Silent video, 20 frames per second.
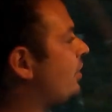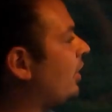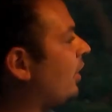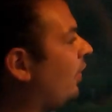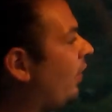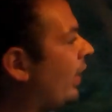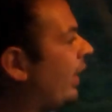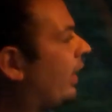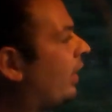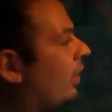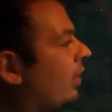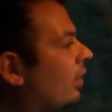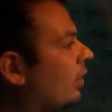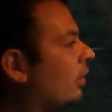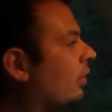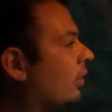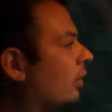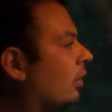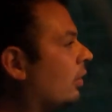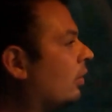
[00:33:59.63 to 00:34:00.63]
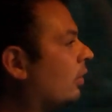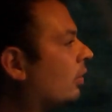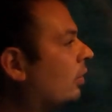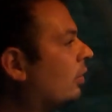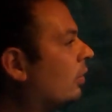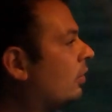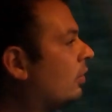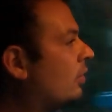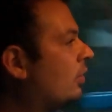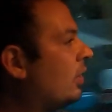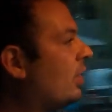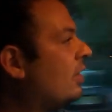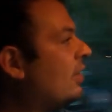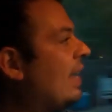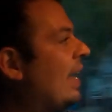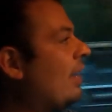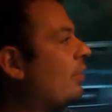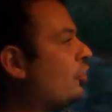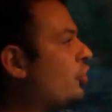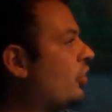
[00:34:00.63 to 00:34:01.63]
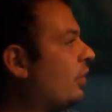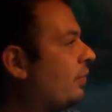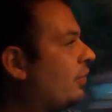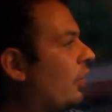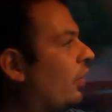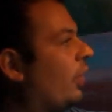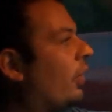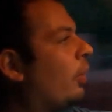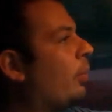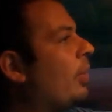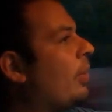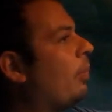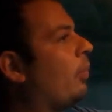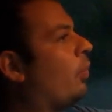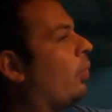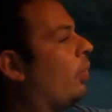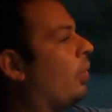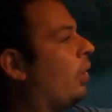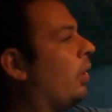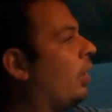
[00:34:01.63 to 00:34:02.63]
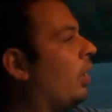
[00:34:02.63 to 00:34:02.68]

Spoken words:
going to like to downshift a little bit more,